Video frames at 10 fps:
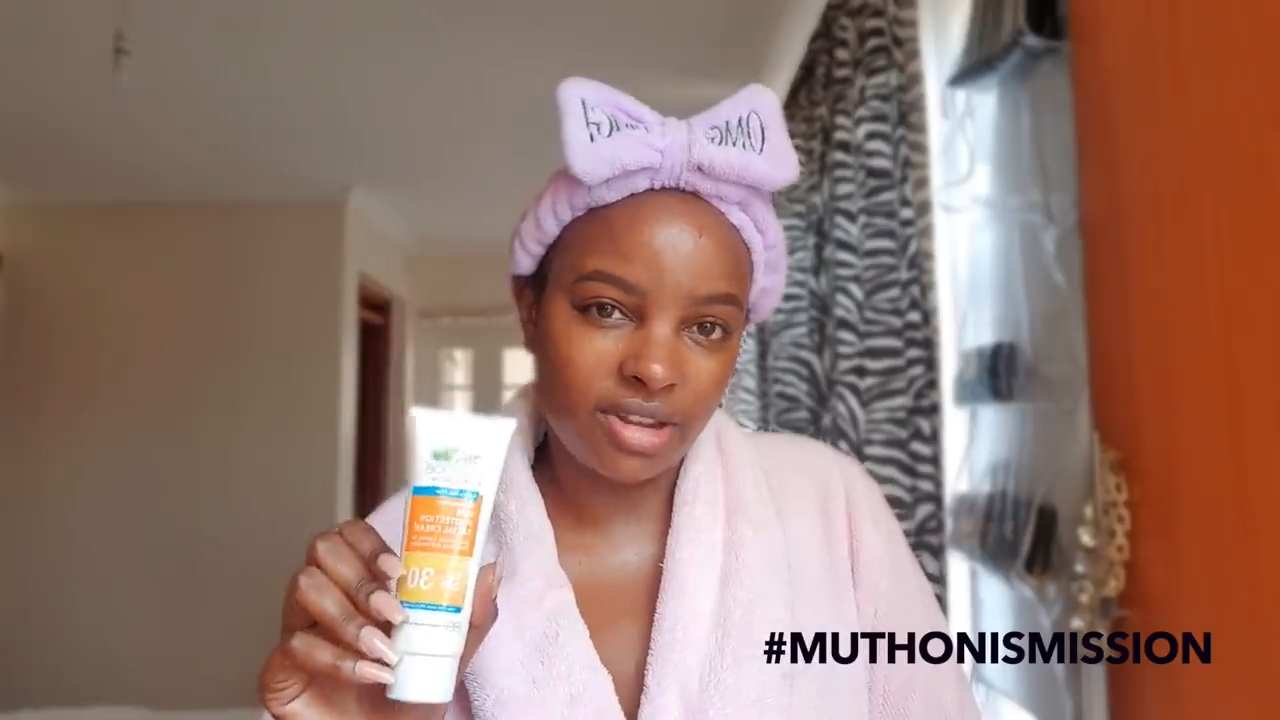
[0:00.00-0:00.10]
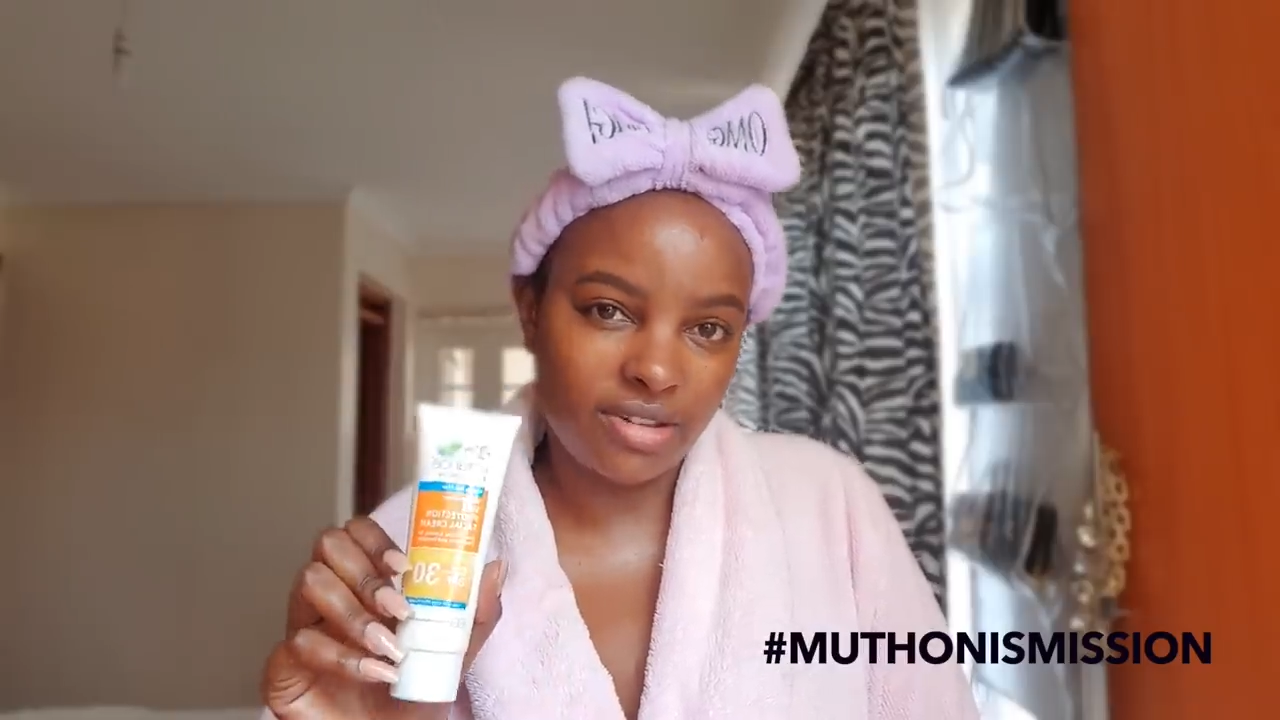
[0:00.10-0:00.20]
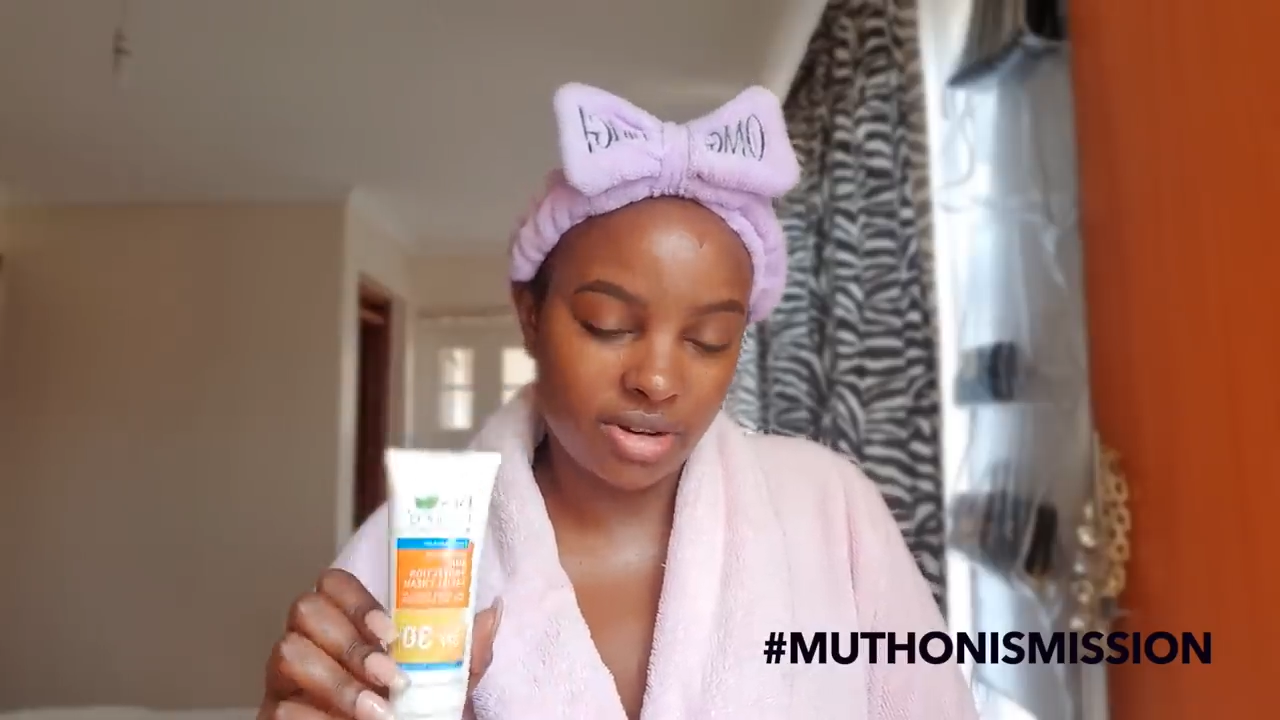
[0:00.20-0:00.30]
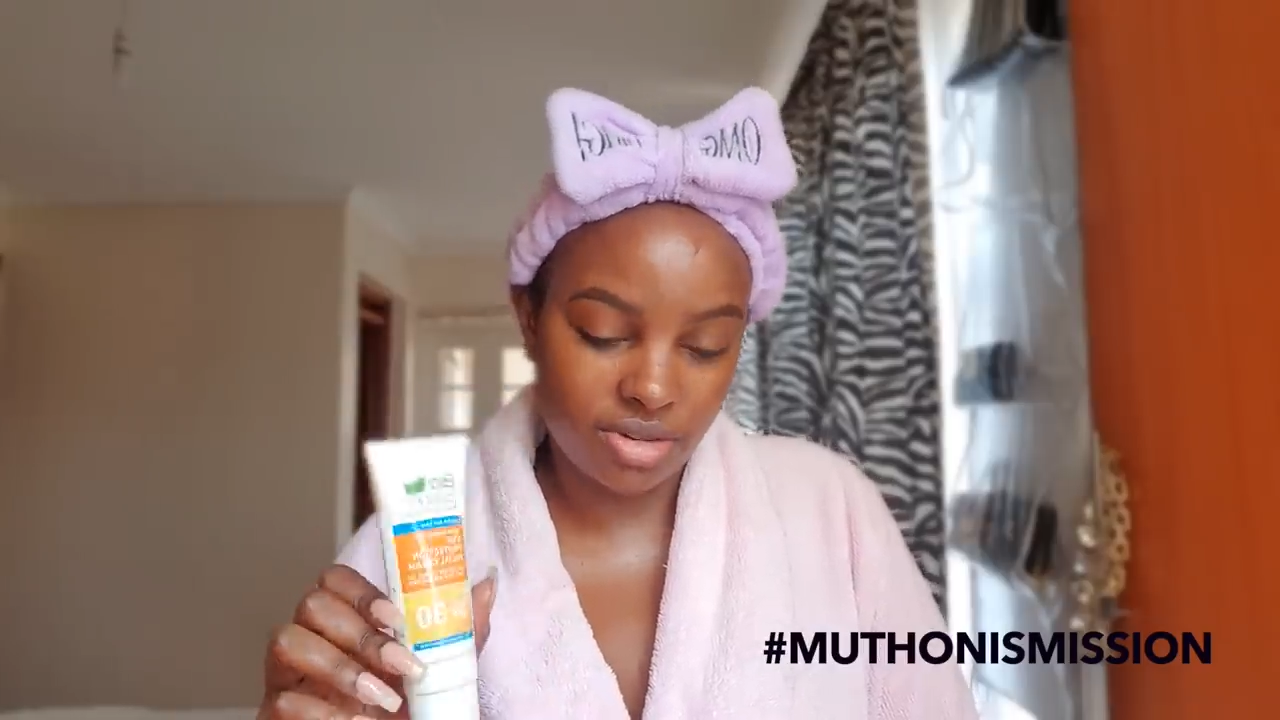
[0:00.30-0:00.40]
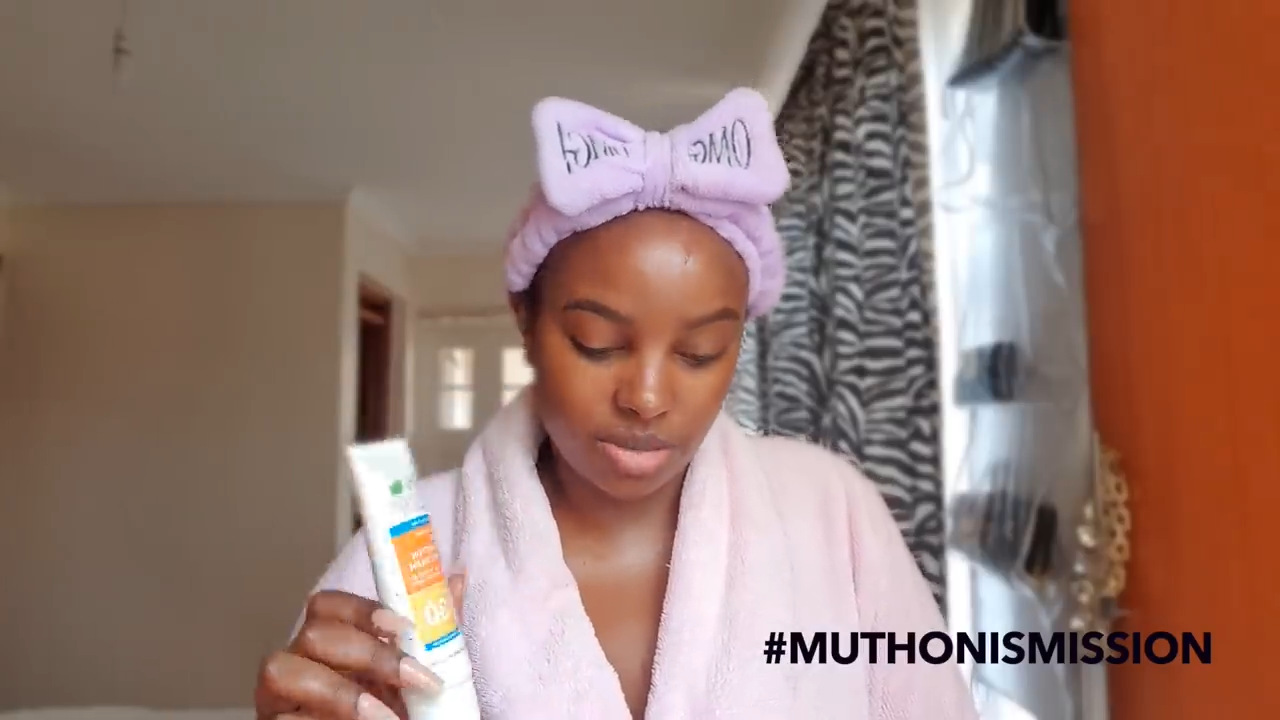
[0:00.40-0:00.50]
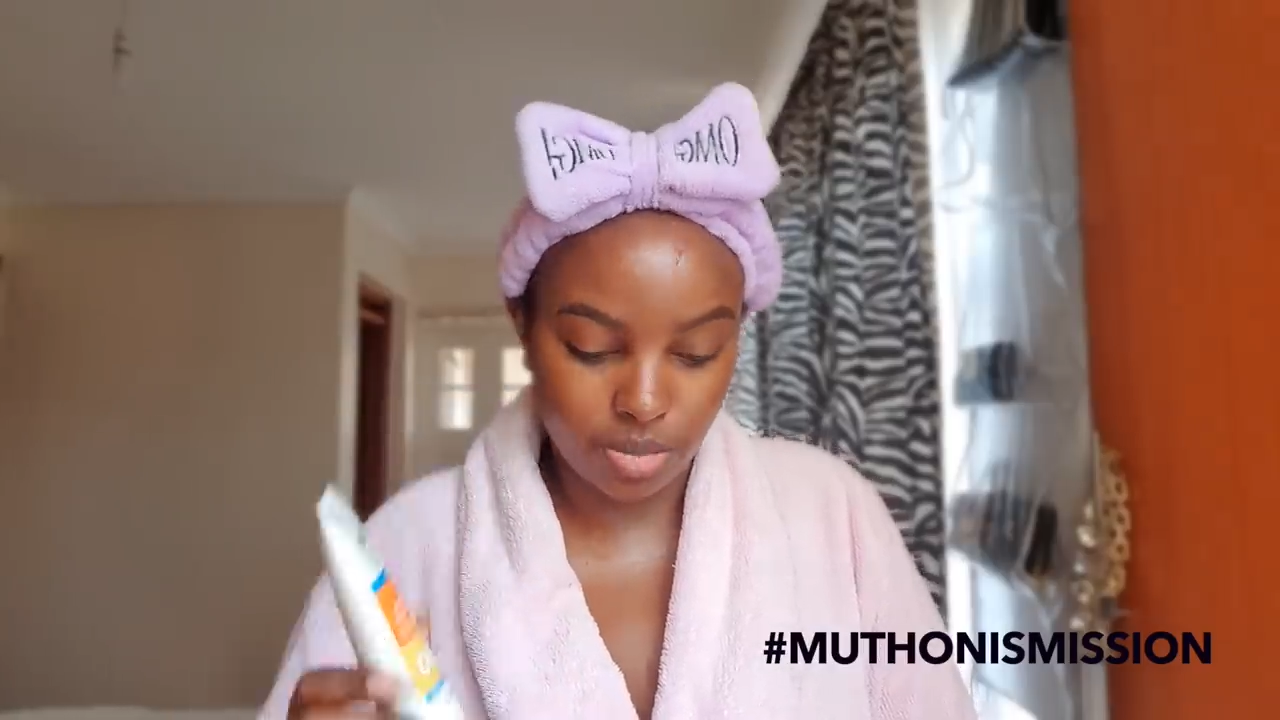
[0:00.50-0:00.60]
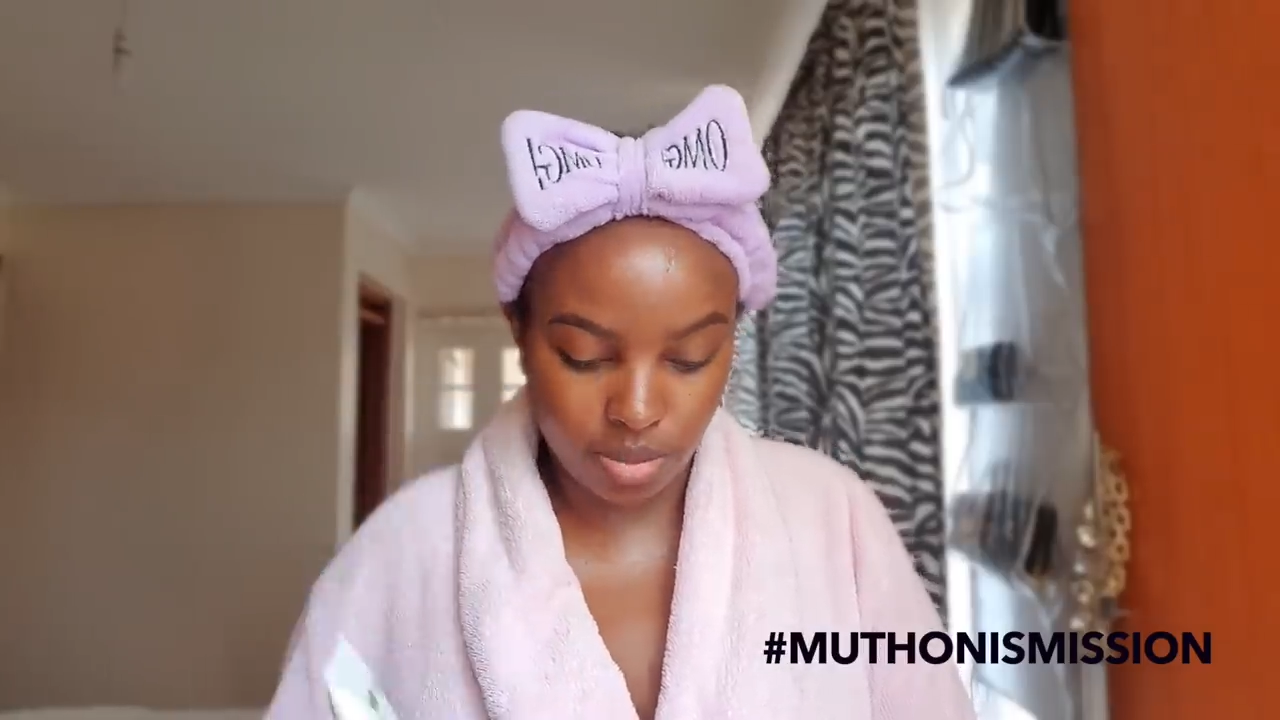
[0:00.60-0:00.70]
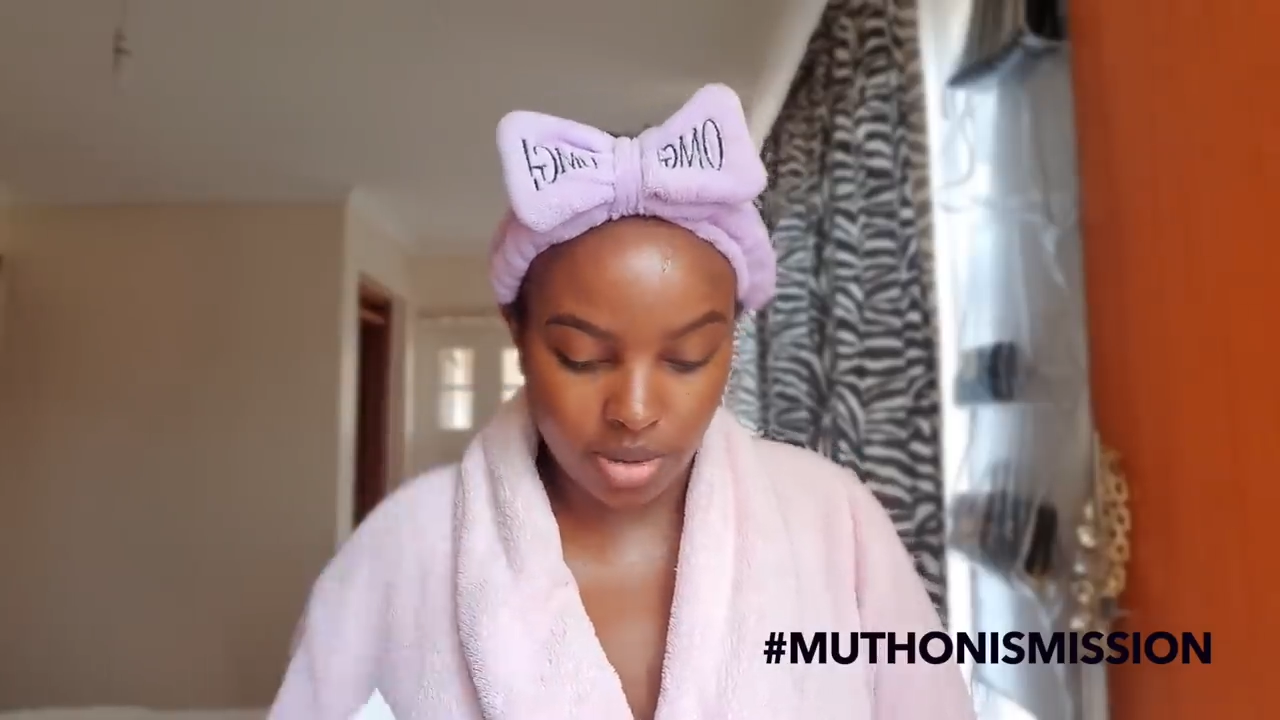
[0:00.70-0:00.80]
five hundred bob